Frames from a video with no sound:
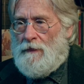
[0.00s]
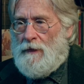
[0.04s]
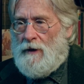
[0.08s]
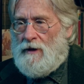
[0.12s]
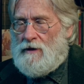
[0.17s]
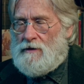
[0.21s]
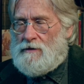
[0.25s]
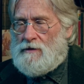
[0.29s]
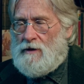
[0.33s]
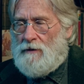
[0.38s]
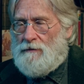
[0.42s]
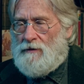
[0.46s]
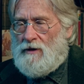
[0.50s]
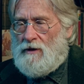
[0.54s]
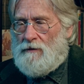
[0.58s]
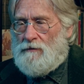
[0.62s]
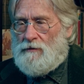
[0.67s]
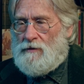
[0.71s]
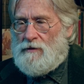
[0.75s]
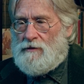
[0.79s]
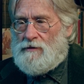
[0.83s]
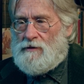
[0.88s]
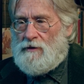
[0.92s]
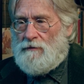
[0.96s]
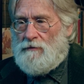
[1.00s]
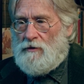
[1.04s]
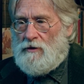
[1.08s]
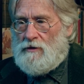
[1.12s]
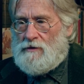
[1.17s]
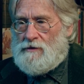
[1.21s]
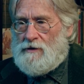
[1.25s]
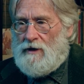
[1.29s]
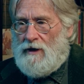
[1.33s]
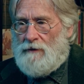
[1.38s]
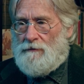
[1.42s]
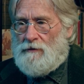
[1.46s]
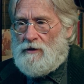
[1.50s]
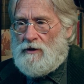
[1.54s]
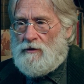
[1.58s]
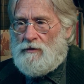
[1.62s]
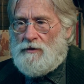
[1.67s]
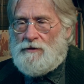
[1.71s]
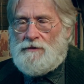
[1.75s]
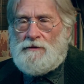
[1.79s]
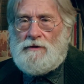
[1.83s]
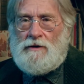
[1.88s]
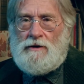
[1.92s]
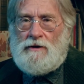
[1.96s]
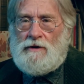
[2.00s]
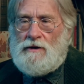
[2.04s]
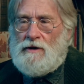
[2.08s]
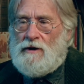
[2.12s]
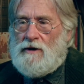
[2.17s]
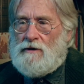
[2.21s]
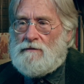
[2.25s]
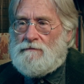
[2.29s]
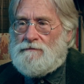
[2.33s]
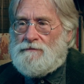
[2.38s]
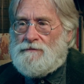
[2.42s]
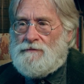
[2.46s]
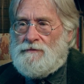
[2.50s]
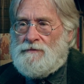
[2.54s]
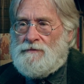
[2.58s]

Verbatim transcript: and something similar is happening with the um,